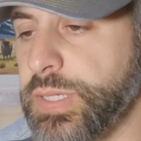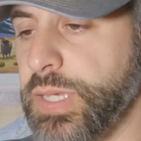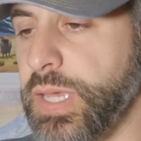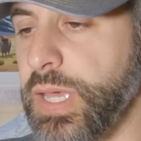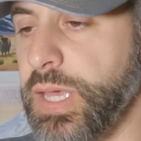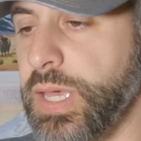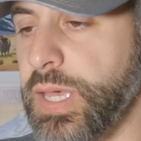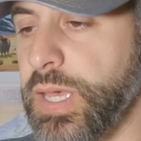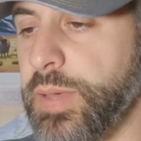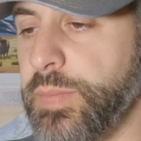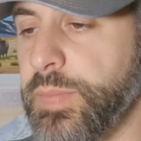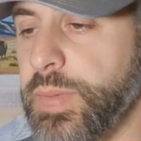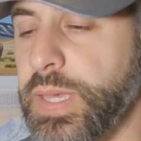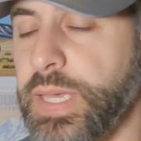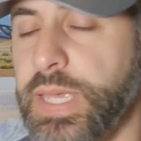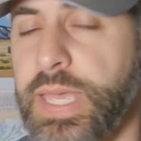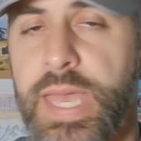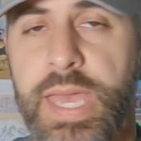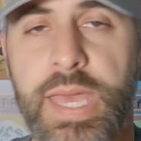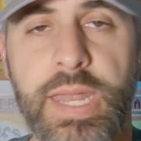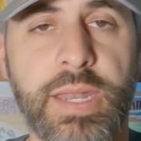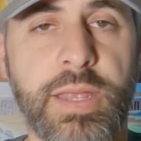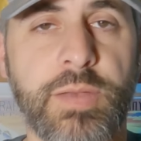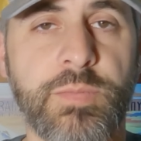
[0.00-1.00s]

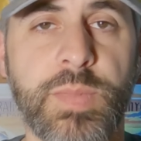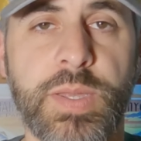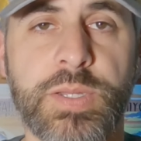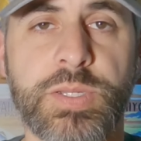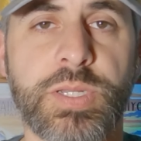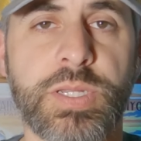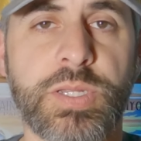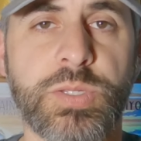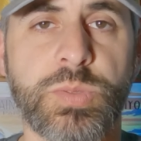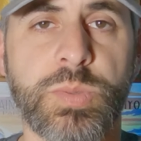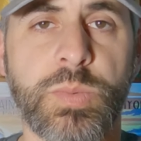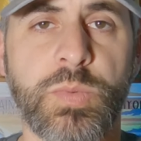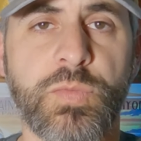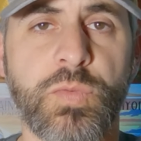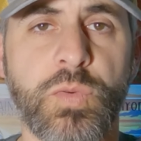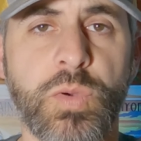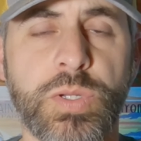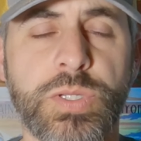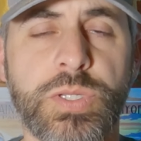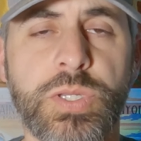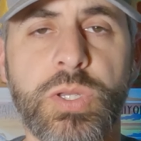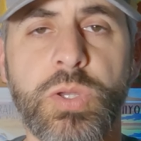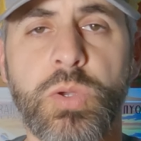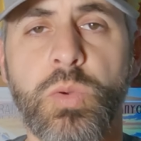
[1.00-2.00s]
again, I've mentioned this one before
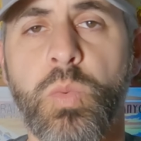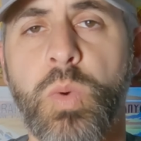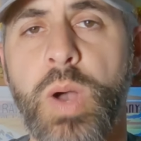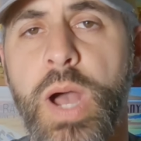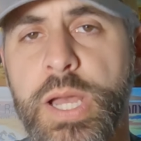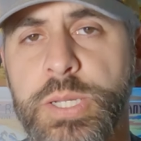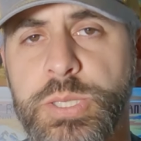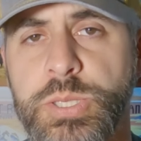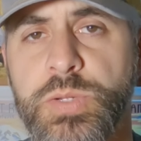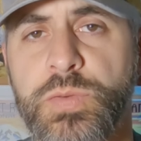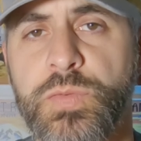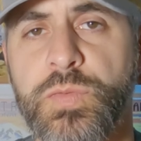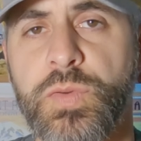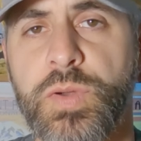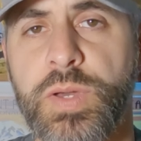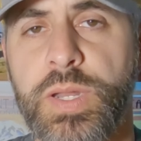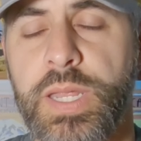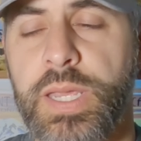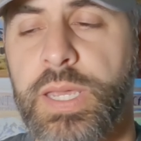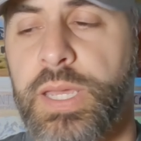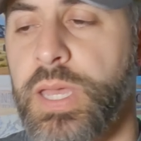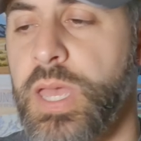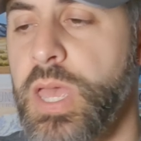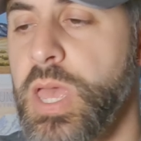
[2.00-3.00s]
too, watch your
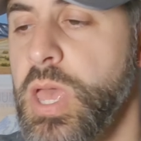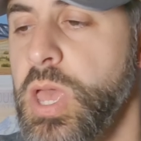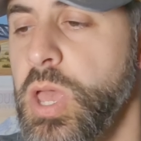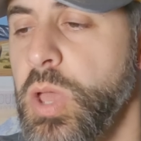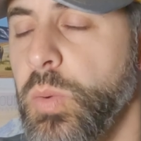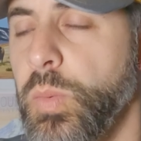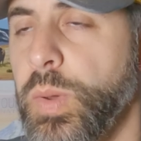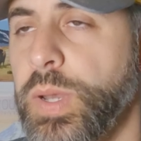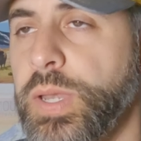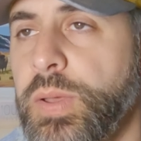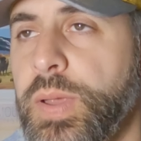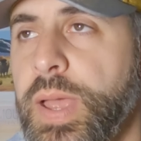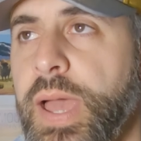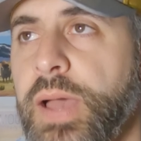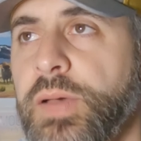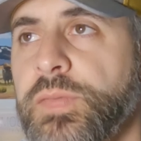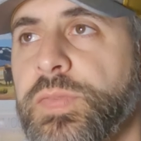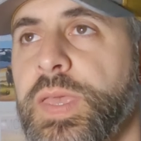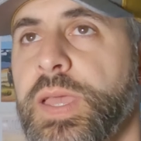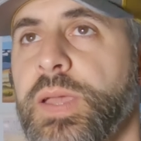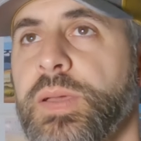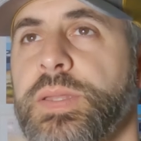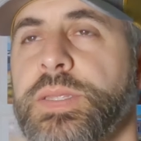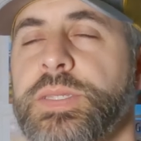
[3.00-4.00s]
footing when you're out
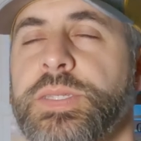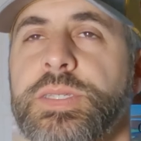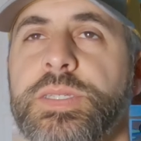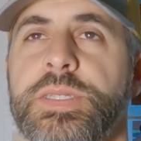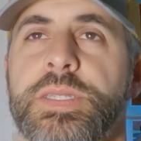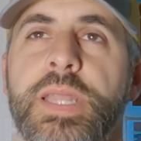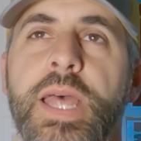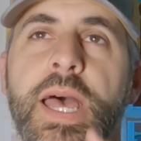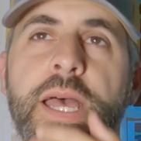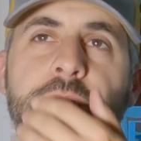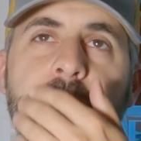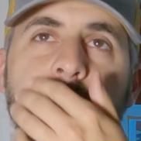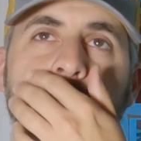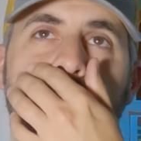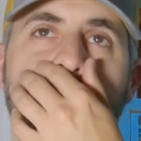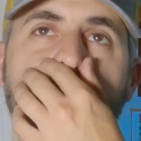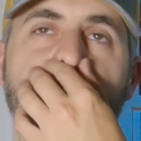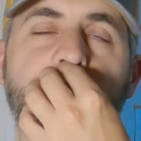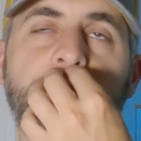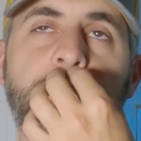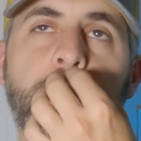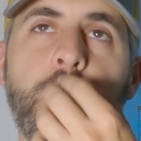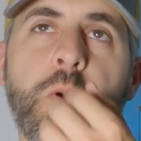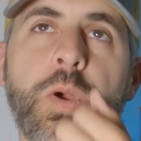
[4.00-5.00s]
there. And this is not just
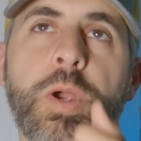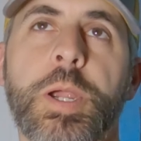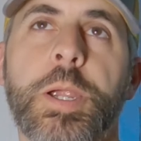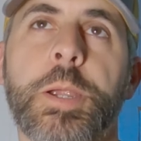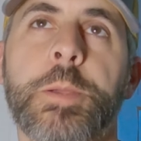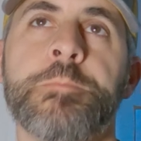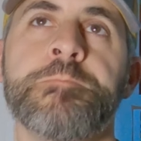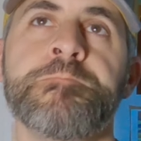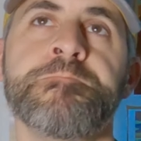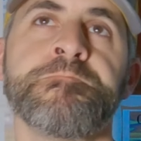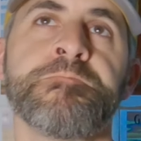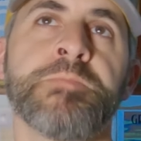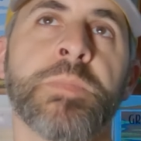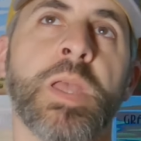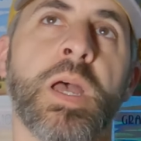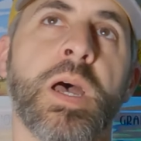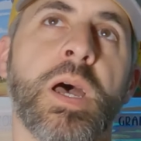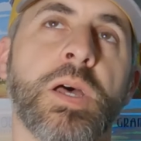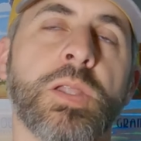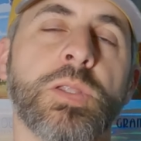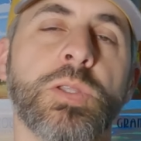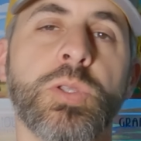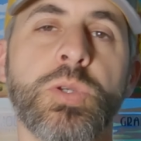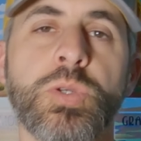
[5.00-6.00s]
for
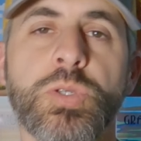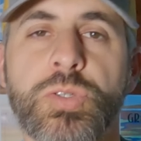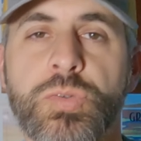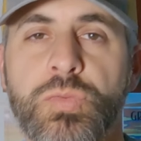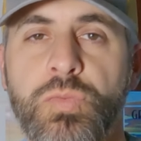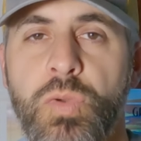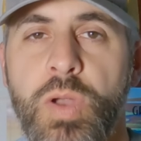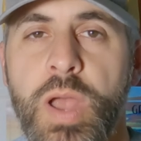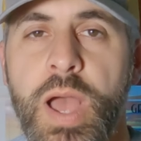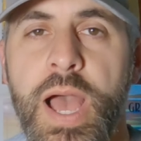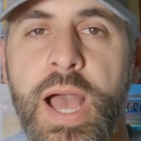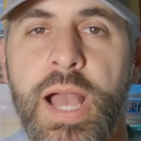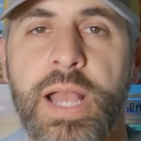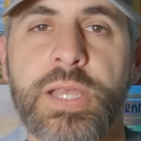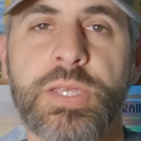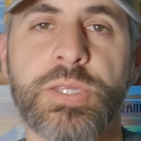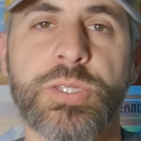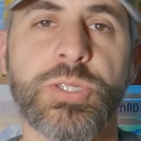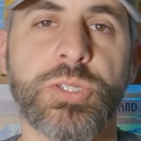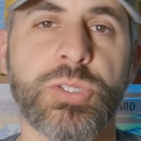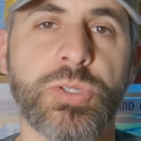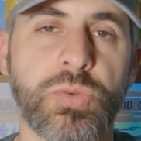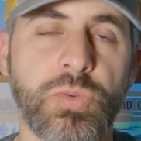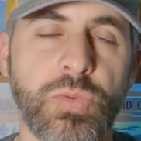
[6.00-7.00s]
loose rock,
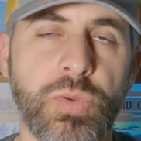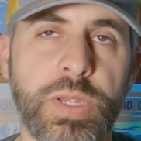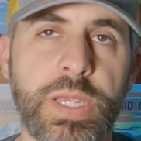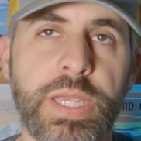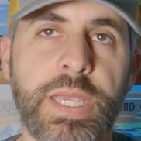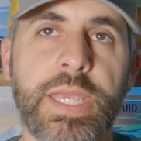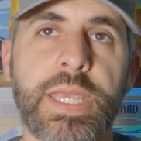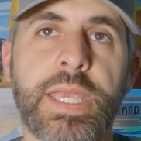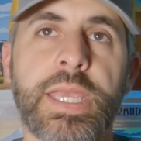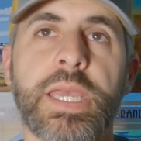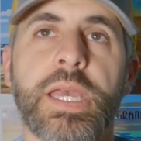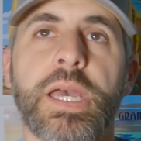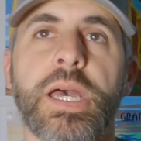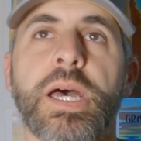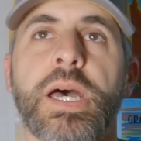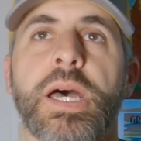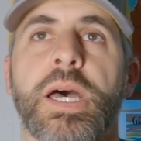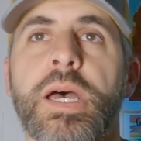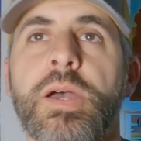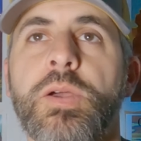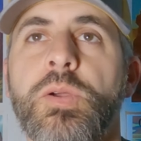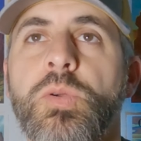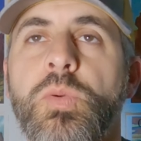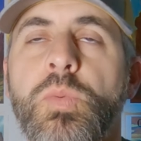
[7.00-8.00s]
scree,
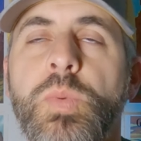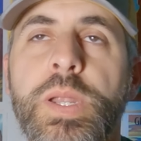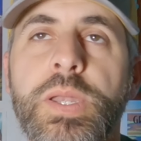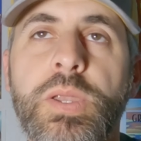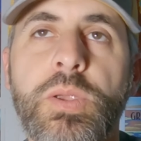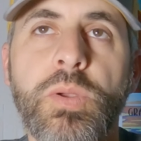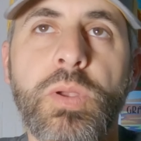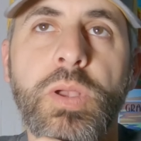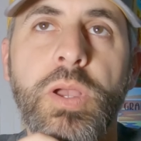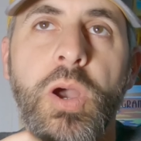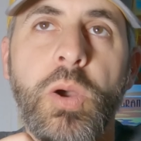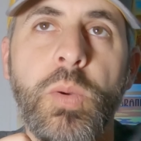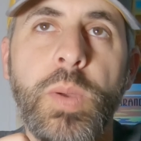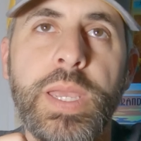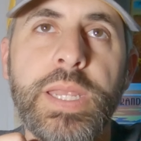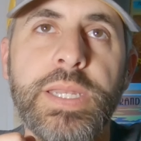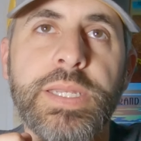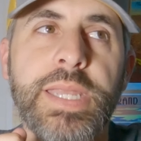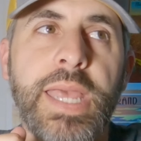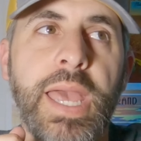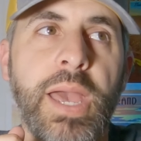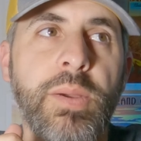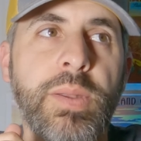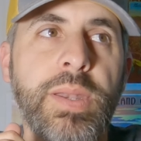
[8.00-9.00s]
or when you're going
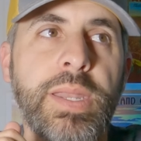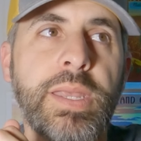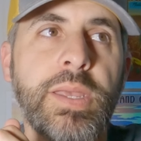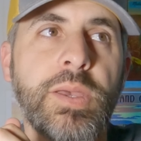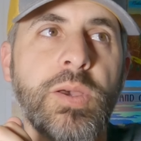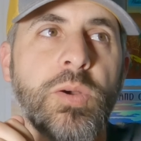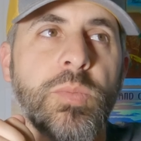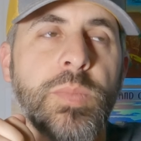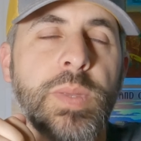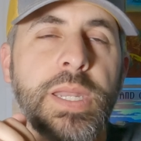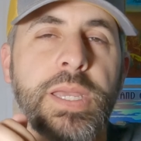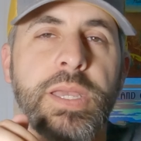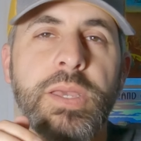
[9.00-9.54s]
downhill, but it